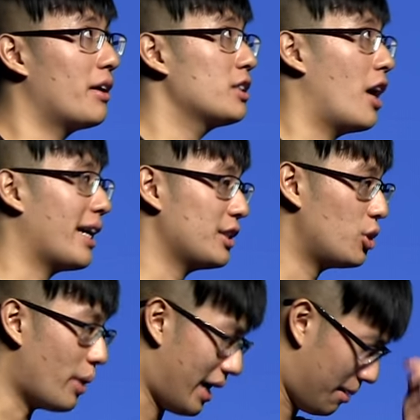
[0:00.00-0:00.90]
talk at
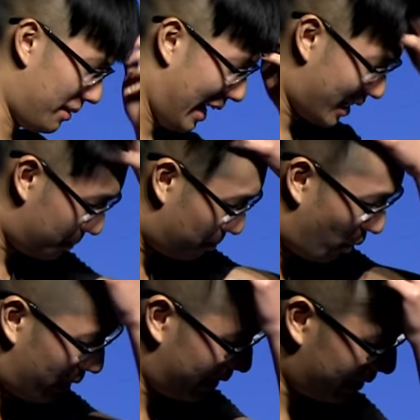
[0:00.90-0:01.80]
2 a.m. last
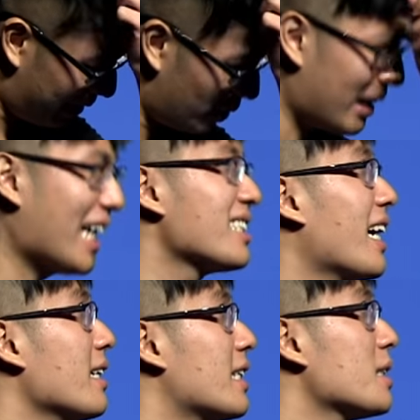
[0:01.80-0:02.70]
morning, last
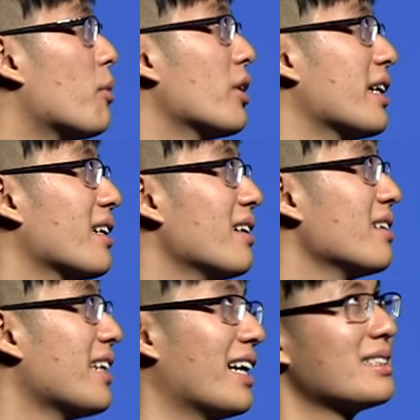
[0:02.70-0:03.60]
night, this morning,
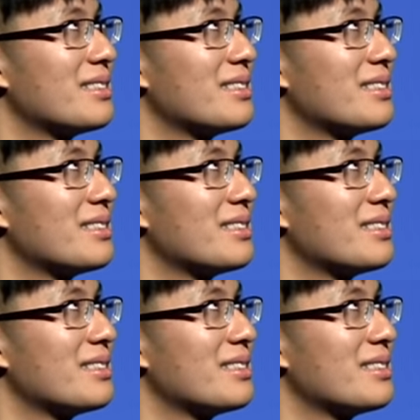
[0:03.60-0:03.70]
yeah.